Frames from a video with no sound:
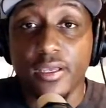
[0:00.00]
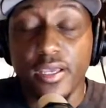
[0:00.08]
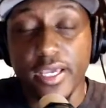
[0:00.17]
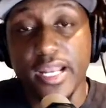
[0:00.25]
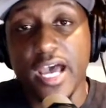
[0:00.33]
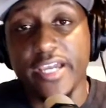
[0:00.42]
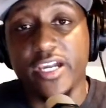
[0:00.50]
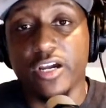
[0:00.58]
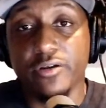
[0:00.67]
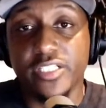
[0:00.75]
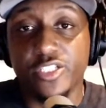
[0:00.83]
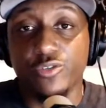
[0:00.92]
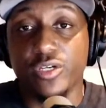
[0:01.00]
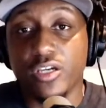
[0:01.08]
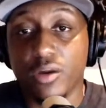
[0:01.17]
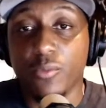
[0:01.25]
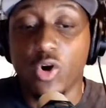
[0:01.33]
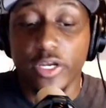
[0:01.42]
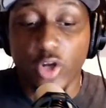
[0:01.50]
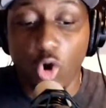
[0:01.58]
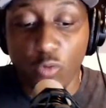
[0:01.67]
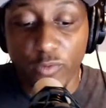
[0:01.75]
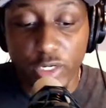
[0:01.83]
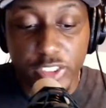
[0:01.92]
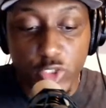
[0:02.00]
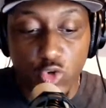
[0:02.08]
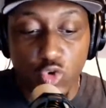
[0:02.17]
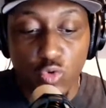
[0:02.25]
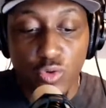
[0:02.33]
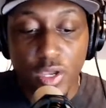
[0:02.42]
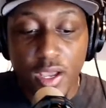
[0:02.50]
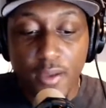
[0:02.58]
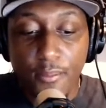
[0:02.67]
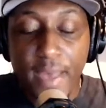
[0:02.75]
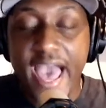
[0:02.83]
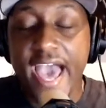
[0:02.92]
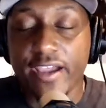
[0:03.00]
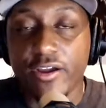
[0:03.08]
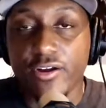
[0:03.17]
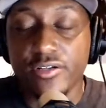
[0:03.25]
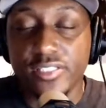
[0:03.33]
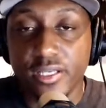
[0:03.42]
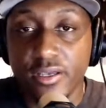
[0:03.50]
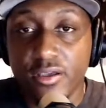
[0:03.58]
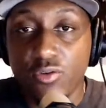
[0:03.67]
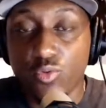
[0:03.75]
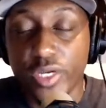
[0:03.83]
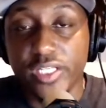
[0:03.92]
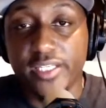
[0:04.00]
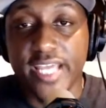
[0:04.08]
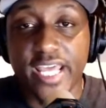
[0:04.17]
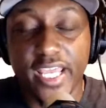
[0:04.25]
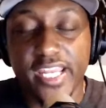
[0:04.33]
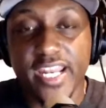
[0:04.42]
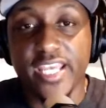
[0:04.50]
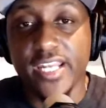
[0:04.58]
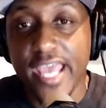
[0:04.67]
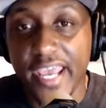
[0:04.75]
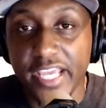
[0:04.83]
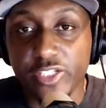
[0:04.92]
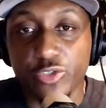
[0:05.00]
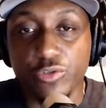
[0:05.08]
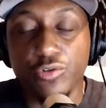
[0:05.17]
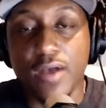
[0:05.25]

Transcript: And I encourage you to come on over to Packers with Dane and Andrew.